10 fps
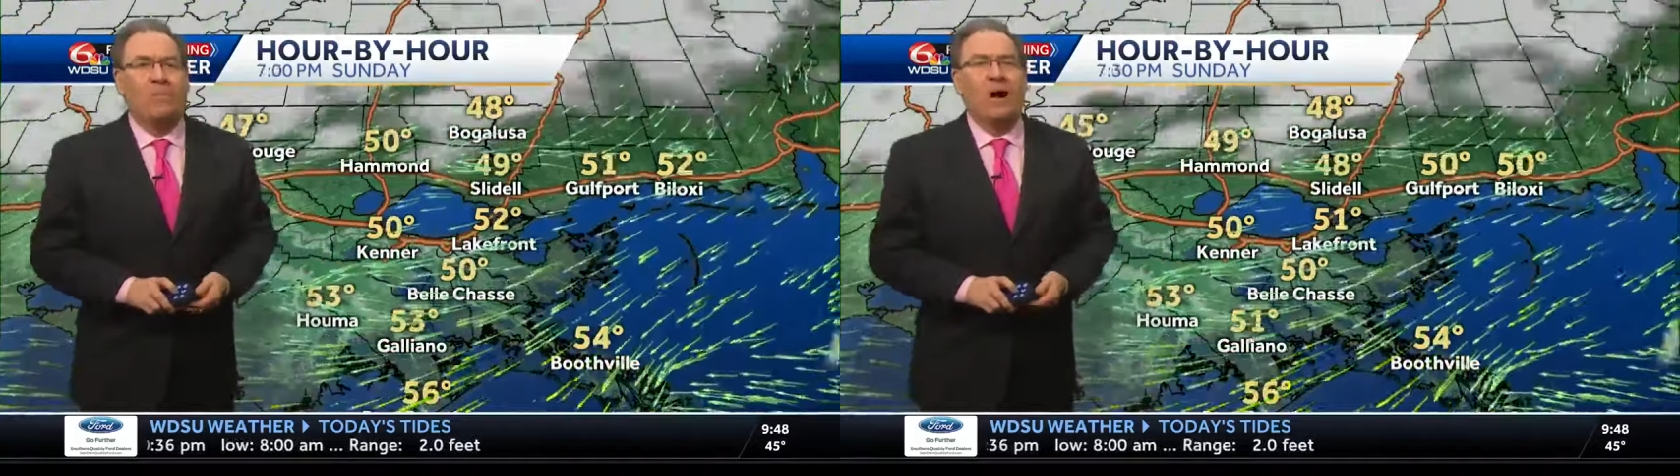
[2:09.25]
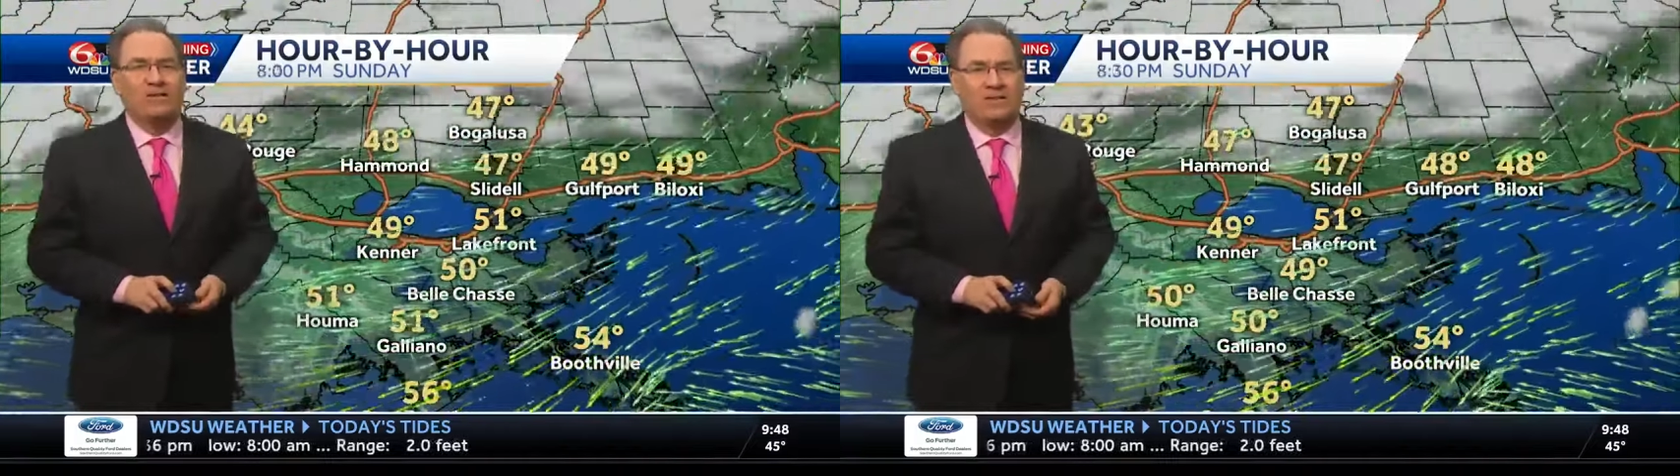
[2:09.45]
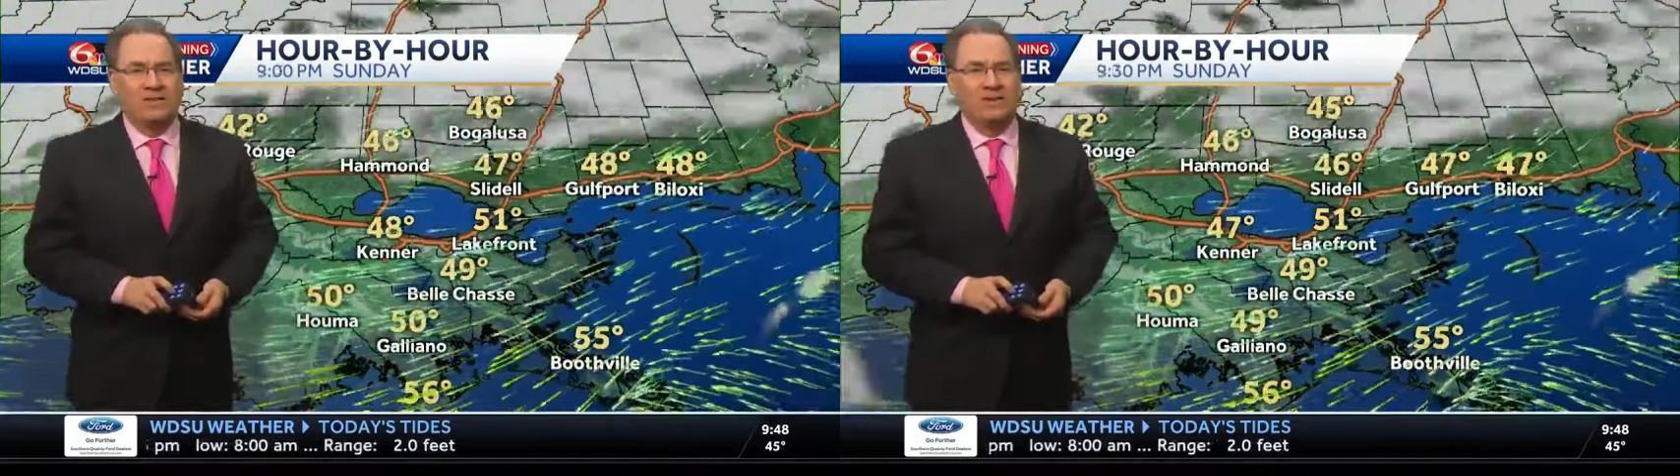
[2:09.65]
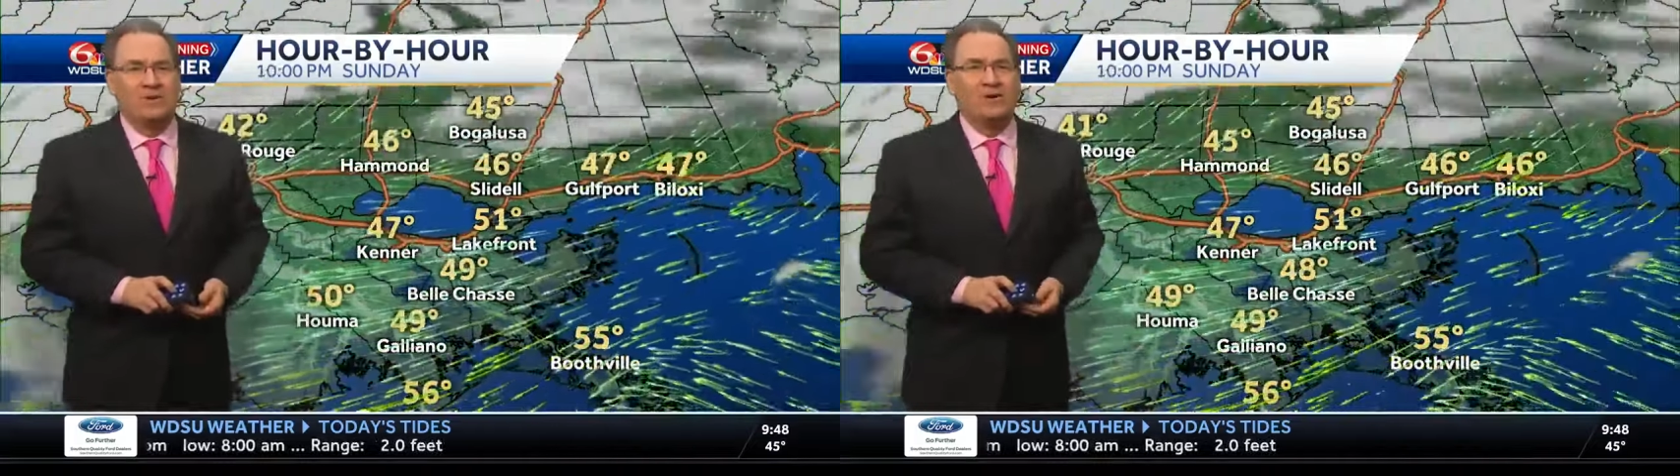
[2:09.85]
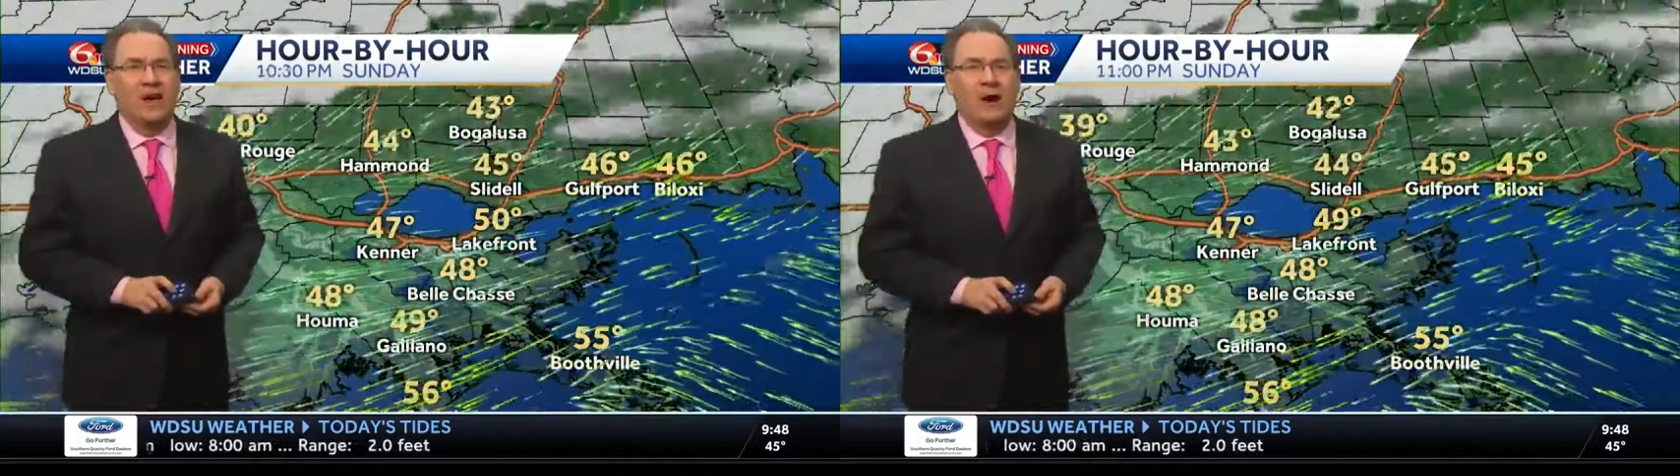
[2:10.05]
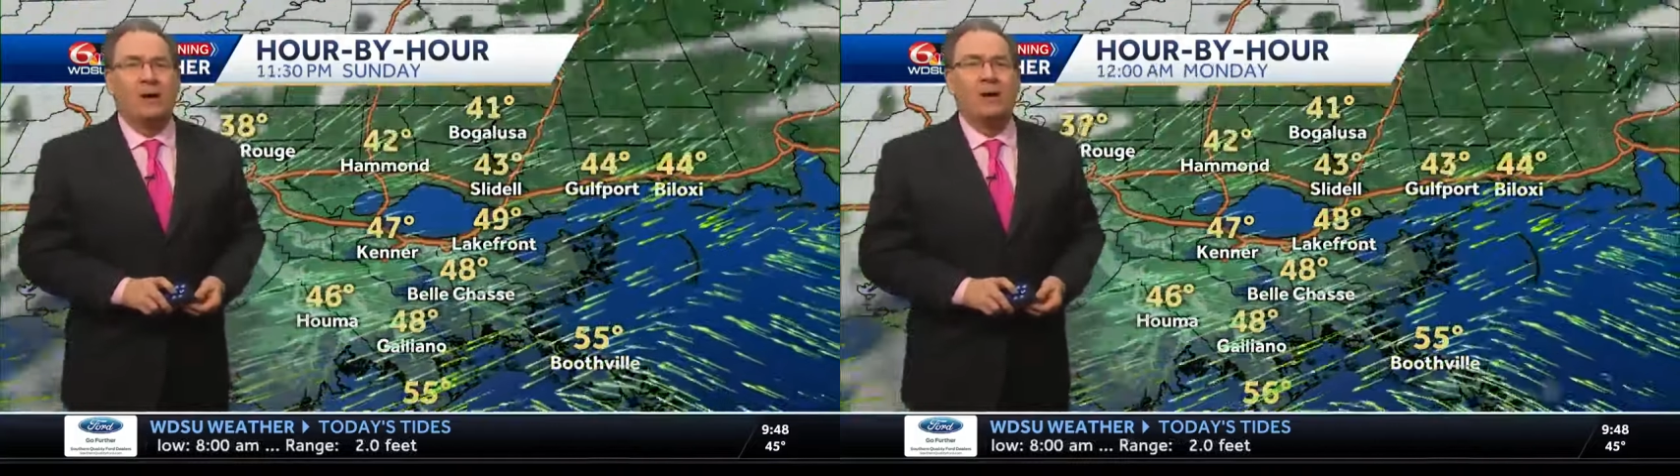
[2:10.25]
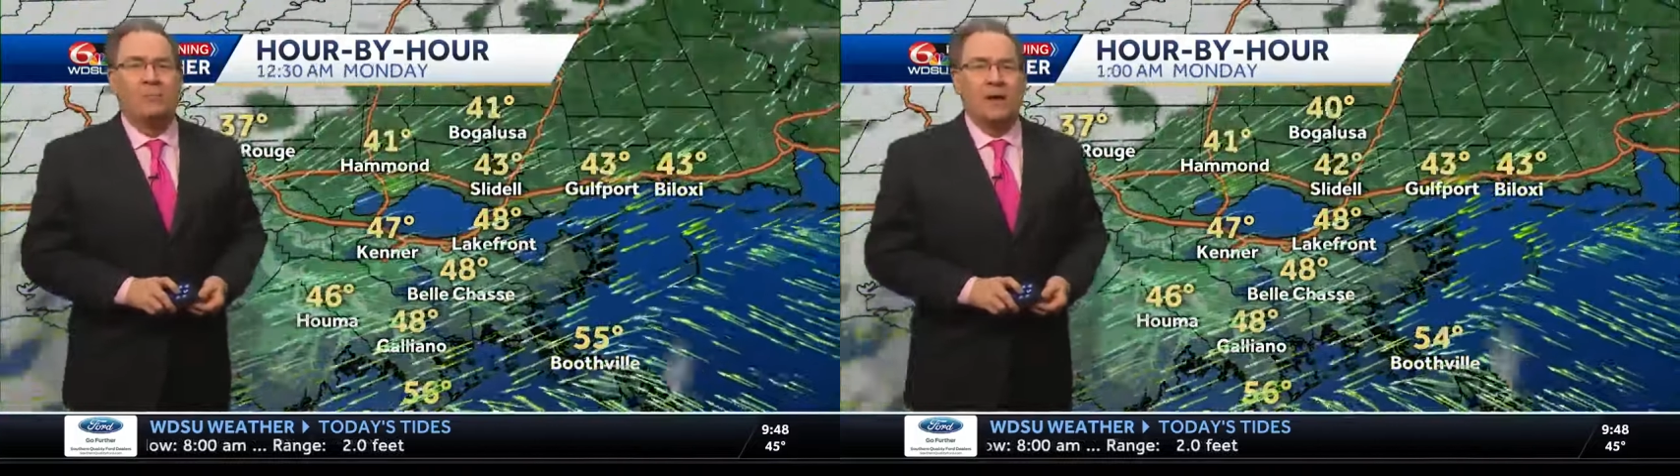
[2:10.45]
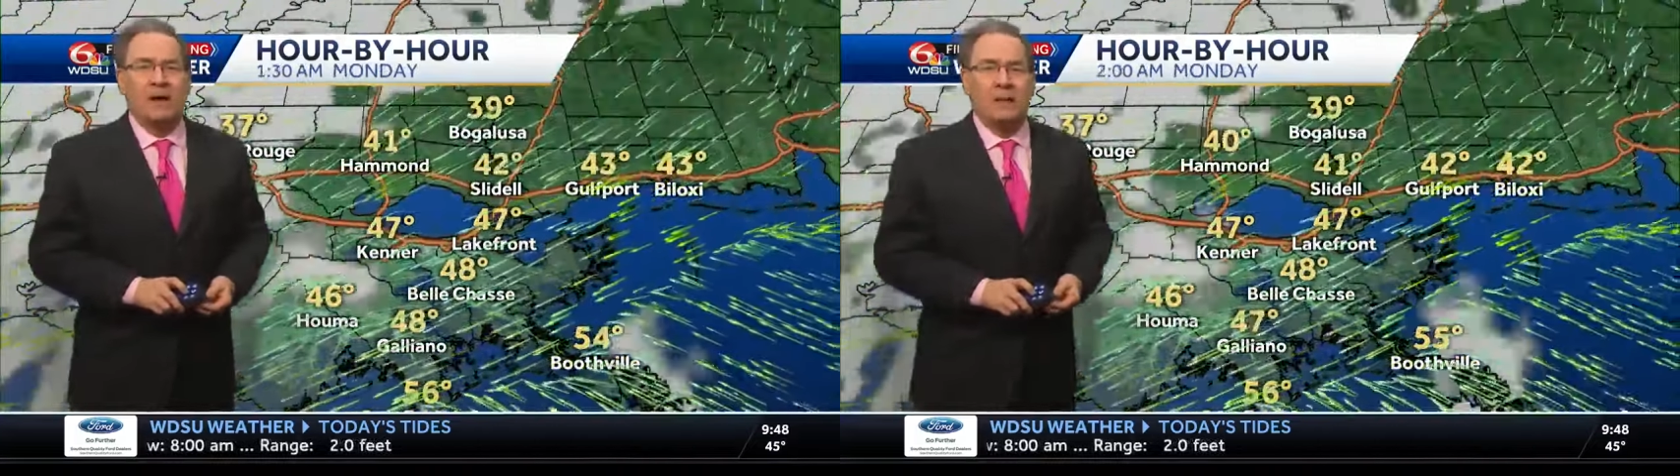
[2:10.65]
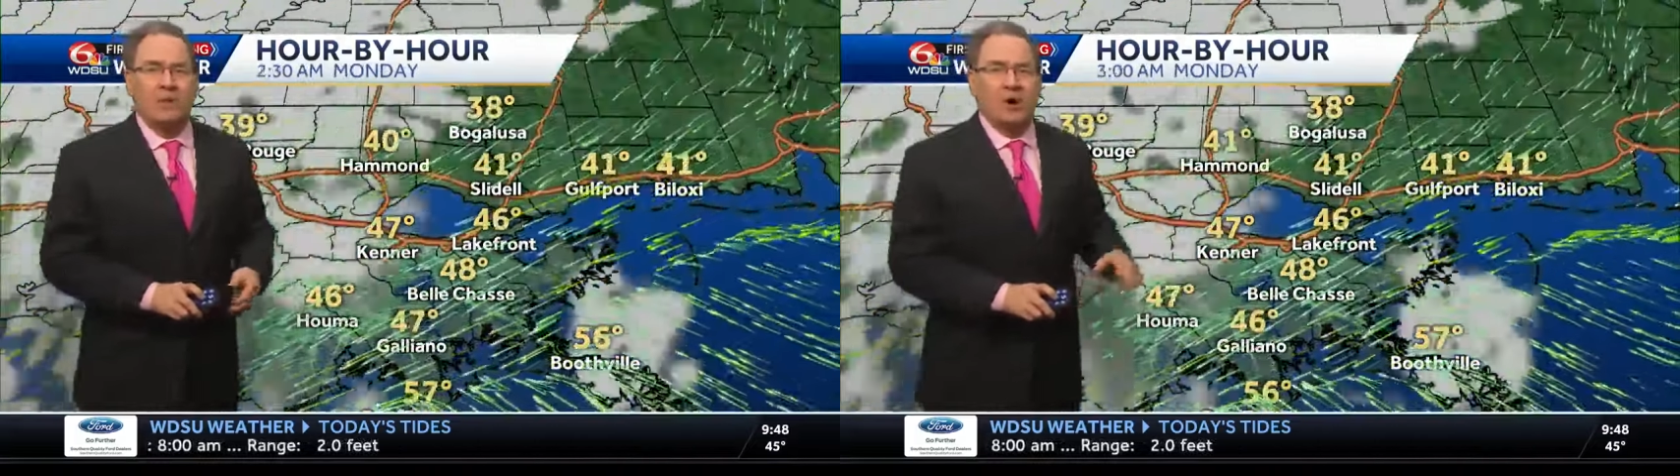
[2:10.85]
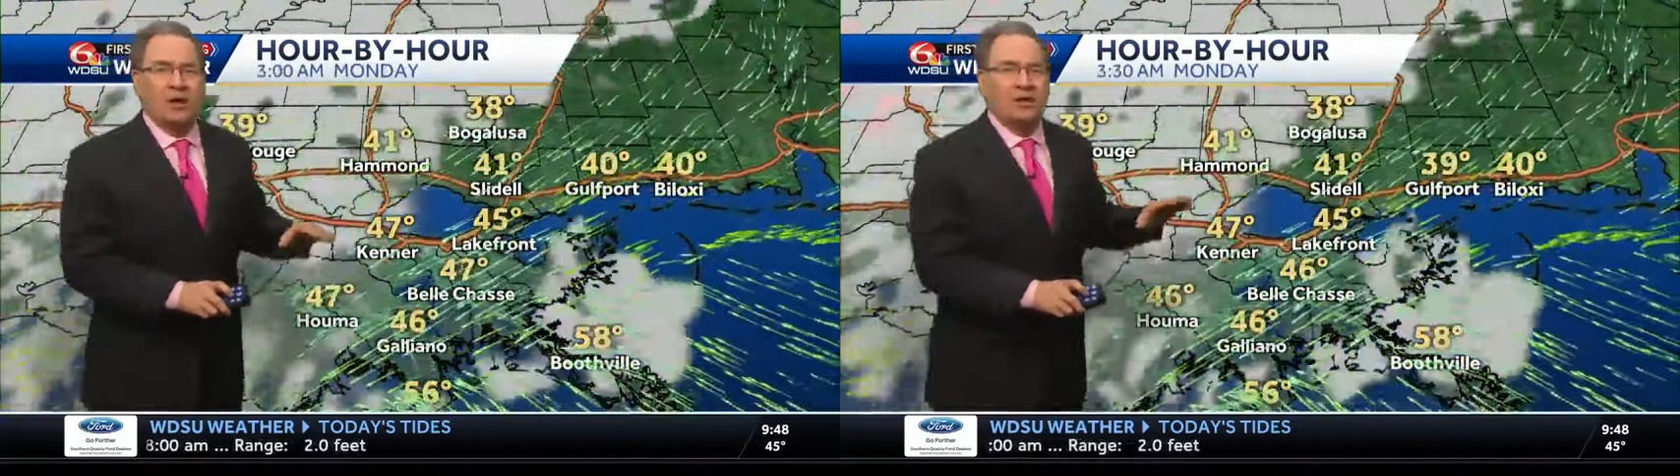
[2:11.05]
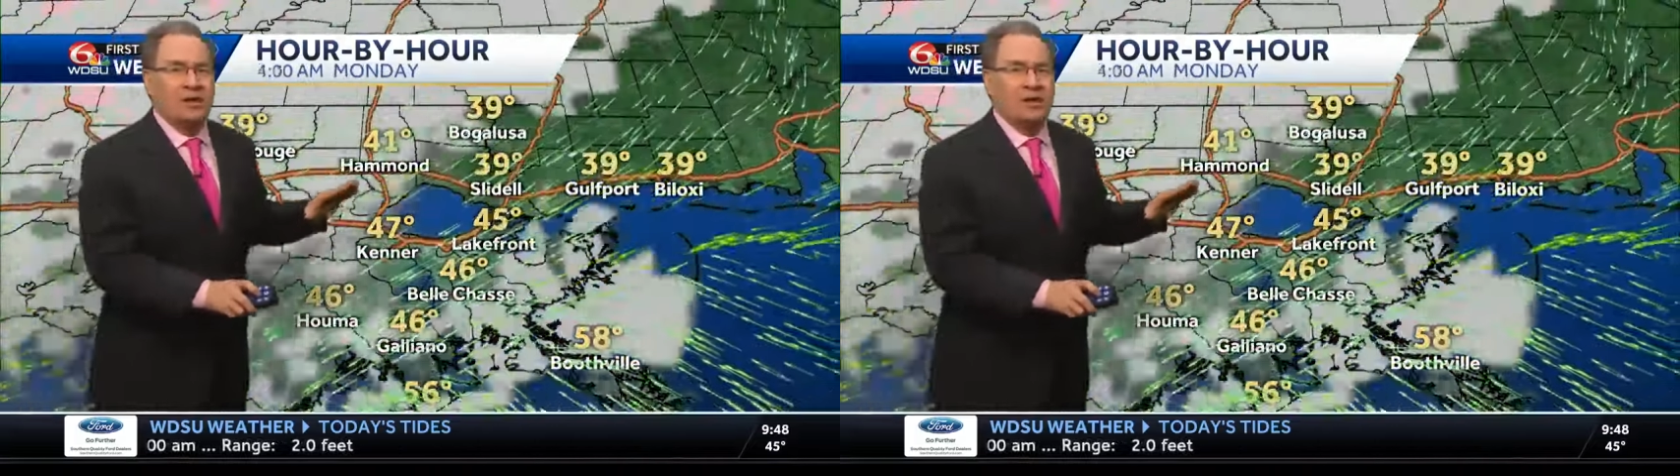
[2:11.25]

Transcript: But here we are, Monday morning.